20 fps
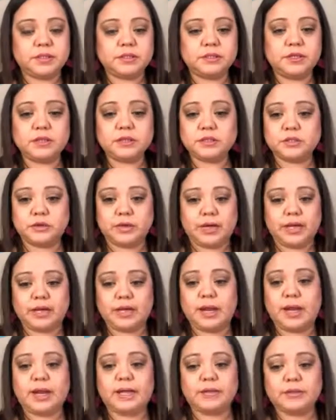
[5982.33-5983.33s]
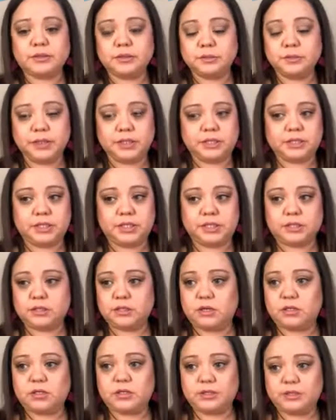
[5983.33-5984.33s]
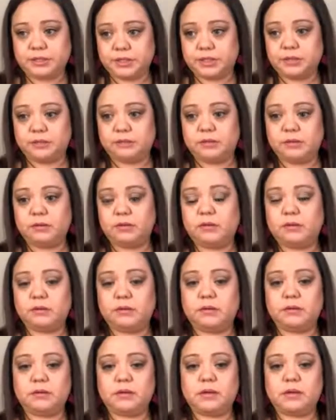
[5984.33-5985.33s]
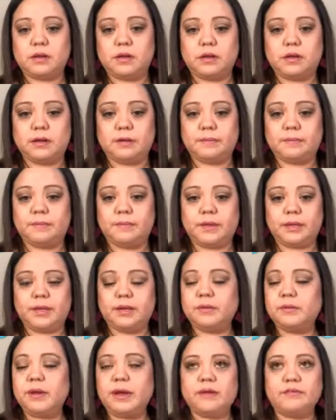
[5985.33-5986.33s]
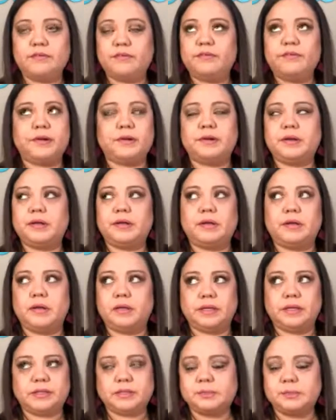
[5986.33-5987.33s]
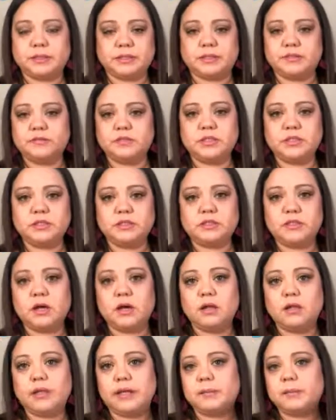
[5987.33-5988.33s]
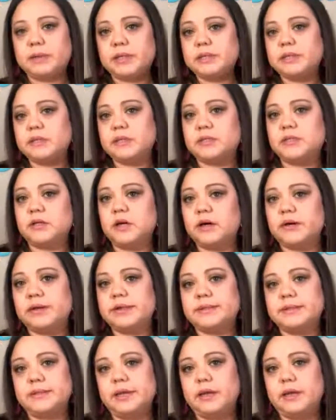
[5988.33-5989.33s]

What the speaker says: is great. I use my jigsaw still. I don't have a very expensive jigsaw. Like my jigsaw is